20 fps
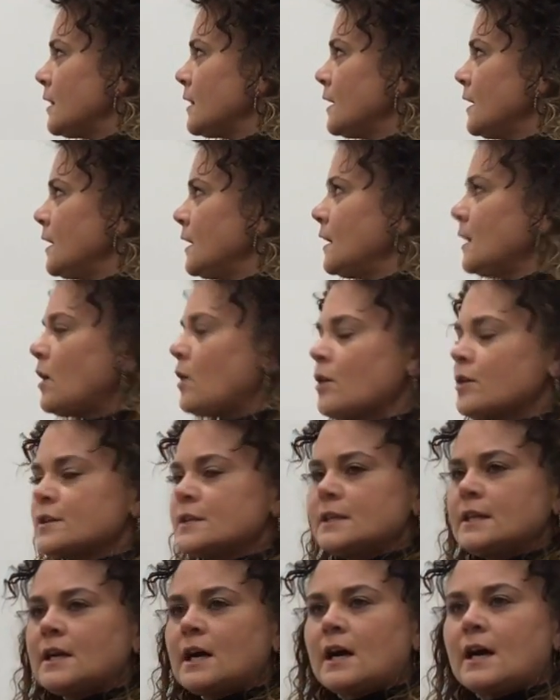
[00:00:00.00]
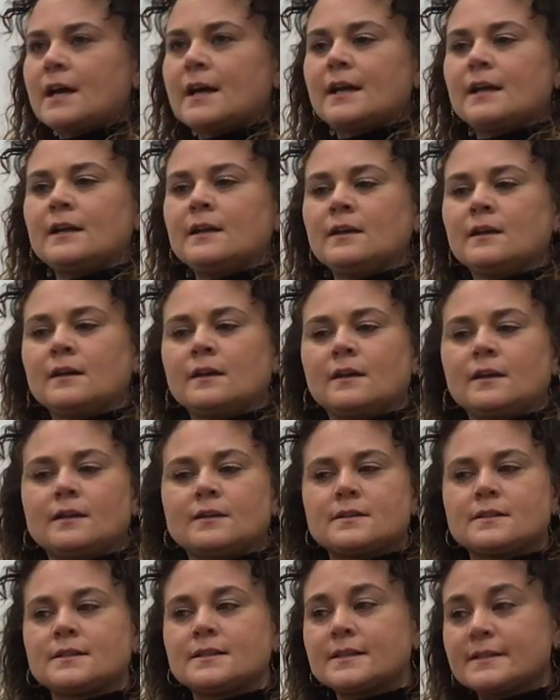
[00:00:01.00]
The RTI
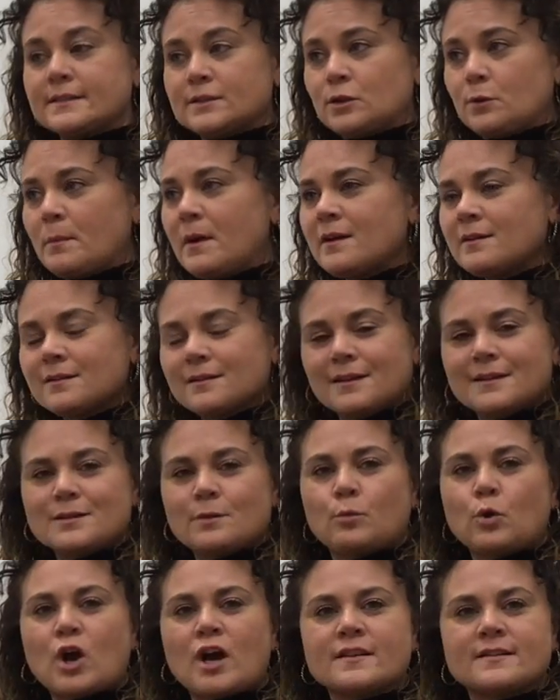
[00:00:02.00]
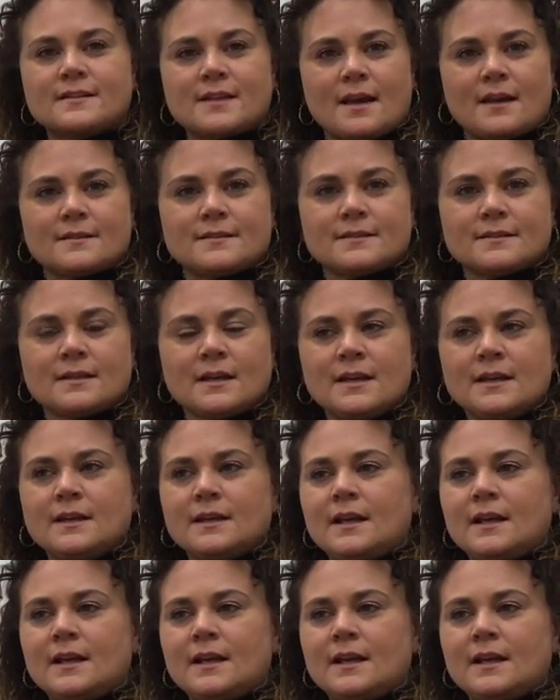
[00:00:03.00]
system is a process.